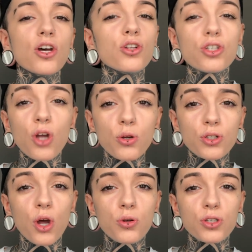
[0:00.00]
so
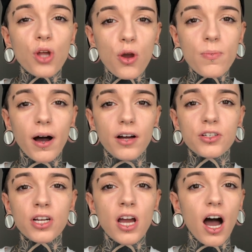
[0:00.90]
much.
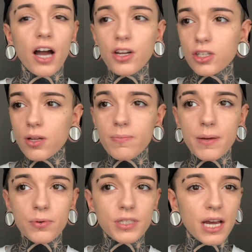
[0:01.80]
I know some
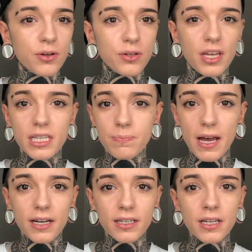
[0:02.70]
people tell you that it's
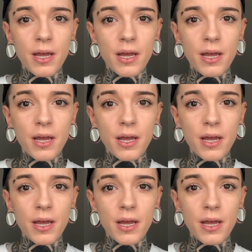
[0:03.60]
better,